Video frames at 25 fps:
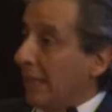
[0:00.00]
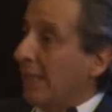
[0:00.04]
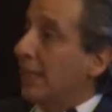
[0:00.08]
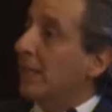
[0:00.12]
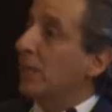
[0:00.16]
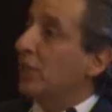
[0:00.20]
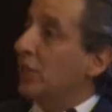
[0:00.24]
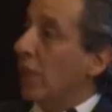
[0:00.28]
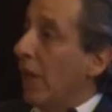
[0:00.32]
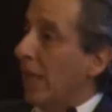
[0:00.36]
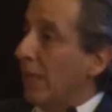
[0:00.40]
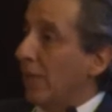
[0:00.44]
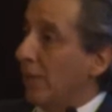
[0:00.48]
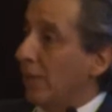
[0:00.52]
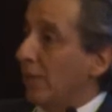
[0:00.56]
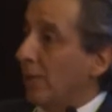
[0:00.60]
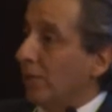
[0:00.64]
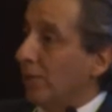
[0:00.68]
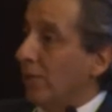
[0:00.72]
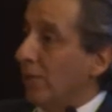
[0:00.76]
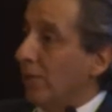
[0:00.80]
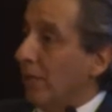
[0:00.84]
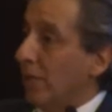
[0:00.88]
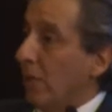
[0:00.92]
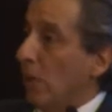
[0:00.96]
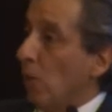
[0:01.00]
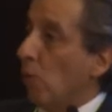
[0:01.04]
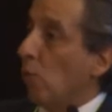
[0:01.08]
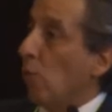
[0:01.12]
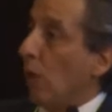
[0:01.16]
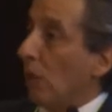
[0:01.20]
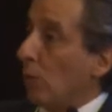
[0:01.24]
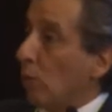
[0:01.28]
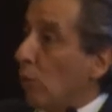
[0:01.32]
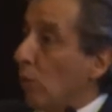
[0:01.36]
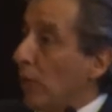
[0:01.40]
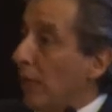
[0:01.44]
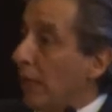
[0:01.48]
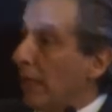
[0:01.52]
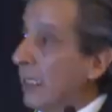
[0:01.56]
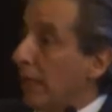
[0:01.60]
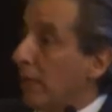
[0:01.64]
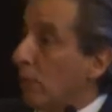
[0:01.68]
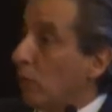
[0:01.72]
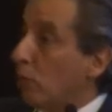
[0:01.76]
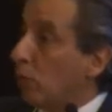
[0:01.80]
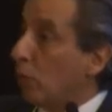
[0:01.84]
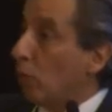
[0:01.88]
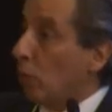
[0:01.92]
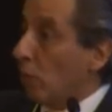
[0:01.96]
is a challenge. What we need
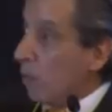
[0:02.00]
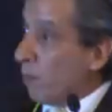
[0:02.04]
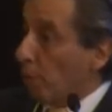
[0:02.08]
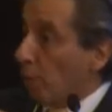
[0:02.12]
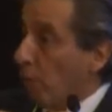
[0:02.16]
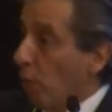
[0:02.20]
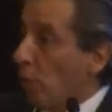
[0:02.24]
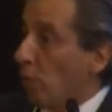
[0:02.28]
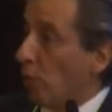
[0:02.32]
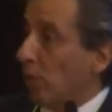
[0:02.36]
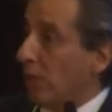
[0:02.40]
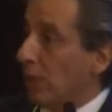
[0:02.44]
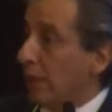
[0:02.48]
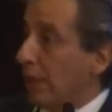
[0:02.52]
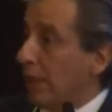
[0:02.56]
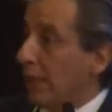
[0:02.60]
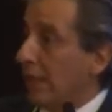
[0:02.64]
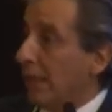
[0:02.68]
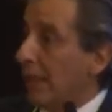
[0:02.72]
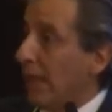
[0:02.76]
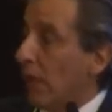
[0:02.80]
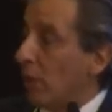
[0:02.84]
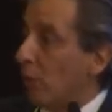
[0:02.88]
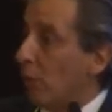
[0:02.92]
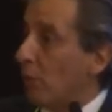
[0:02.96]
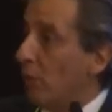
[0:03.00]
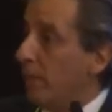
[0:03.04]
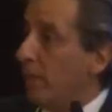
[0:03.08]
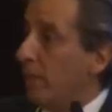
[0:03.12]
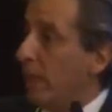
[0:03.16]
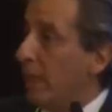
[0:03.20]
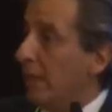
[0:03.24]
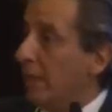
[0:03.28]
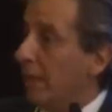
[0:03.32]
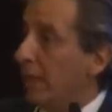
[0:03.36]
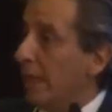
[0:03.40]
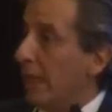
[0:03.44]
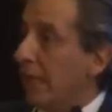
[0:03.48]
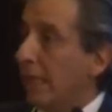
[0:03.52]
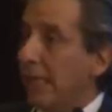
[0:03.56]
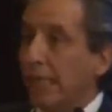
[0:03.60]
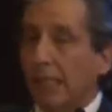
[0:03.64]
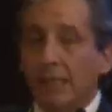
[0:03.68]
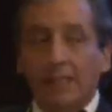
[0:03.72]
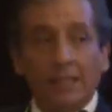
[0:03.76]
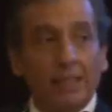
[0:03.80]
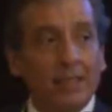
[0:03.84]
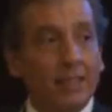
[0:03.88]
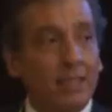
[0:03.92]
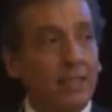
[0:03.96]
to put in the agreement
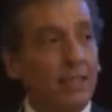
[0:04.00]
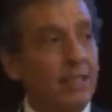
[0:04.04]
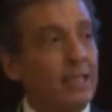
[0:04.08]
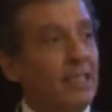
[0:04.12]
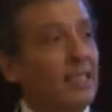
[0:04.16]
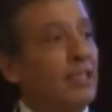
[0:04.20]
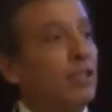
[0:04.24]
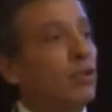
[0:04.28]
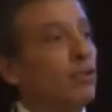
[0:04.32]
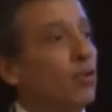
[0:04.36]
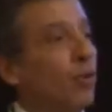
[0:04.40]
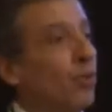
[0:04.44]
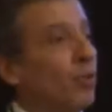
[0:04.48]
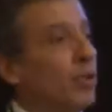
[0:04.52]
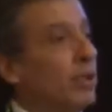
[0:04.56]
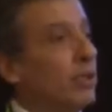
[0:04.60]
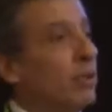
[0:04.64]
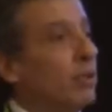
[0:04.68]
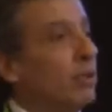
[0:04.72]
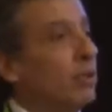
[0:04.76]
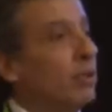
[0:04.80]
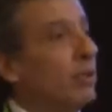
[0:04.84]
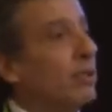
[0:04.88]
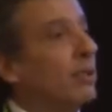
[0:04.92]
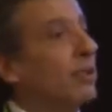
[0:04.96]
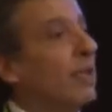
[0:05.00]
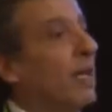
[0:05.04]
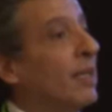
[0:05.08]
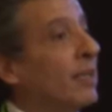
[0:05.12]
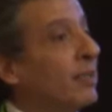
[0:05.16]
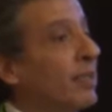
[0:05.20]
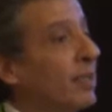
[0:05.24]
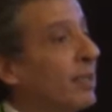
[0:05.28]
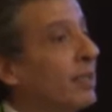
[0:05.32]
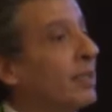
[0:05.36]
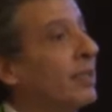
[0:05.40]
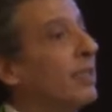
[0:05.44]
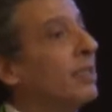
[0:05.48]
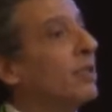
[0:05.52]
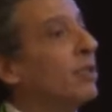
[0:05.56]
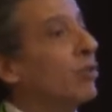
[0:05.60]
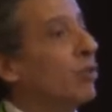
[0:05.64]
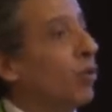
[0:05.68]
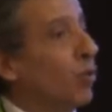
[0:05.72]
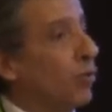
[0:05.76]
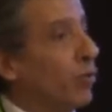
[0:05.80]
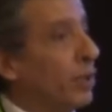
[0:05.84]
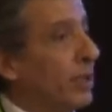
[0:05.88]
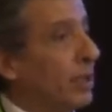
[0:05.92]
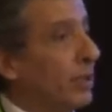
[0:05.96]
is stories, success
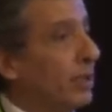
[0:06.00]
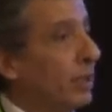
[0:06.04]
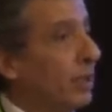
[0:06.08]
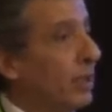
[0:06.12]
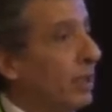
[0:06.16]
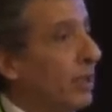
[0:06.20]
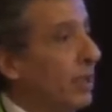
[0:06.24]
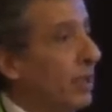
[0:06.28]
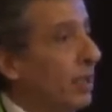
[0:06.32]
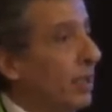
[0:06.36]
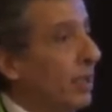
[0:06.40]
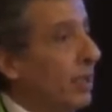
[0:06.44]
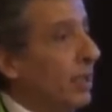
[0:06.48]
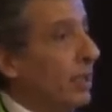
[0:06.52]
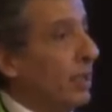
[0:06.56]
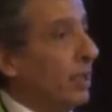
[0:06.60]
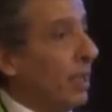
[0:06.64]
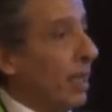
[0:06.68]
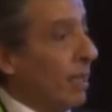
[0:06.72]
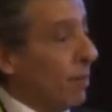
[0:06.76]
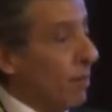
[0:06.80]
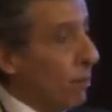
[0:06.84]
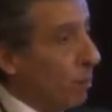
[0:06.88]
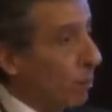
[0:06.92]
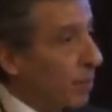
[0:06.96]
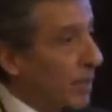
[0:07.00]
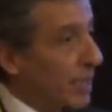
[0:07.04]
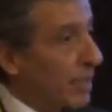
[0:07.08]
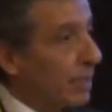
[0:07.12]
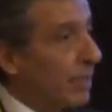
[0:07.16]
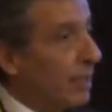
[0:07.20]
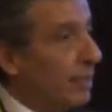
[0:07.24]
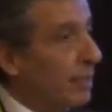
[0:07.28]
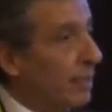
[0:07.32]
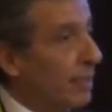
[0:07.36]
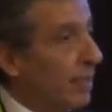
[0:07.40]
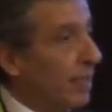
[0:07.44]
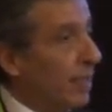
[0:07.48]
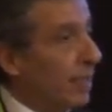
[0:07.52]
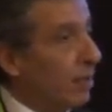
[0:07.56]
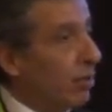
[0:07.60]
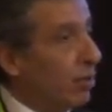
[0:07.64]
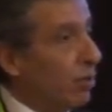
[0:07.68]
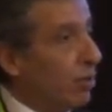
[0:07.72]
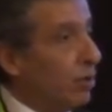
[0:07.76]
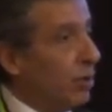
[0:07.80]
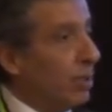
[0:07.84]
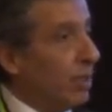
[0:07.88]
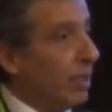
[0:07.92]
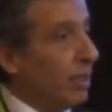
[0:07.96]
stories. The business
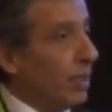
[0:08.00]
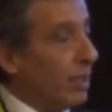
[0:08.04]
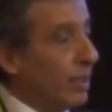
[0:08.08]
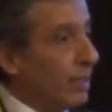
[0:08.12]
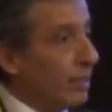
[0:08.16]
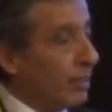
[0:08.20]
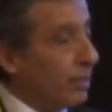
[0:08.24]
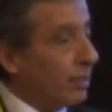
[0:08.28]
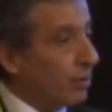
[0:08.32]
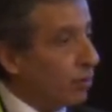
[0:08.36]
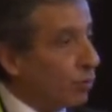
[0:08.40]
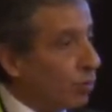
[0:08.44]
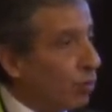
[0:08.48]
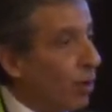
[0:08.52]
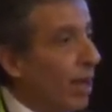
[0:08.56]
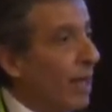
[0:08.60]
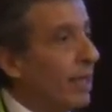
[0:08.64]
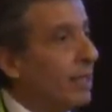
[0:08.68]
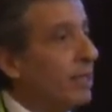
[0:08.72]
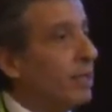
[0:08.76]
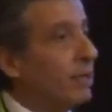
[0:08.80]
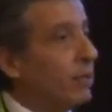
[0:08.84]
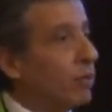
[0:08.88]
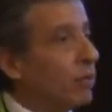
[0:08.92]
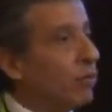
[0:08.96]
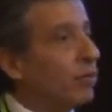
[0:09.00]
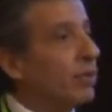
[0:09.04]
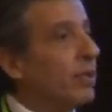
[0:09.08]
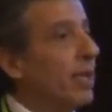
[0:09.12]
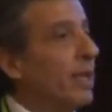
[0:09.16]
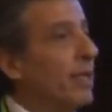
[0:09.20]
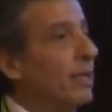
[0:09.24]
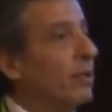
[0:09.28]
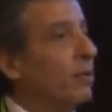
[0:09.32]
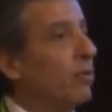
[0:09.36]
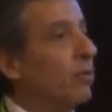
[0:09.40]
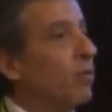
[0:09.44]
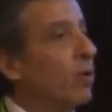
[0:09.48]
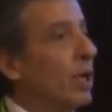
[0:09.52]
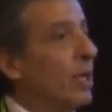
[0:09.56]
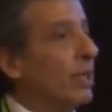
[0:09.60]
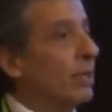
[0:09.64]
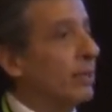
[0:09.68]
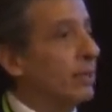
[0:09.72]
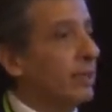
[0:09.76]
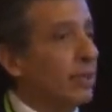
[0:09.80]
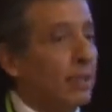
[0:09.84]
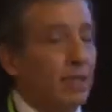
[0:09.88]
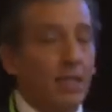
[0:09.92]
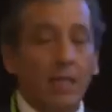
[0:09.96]
sector is trying to say to
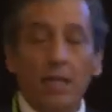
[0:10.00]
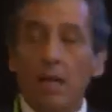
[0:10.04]
us,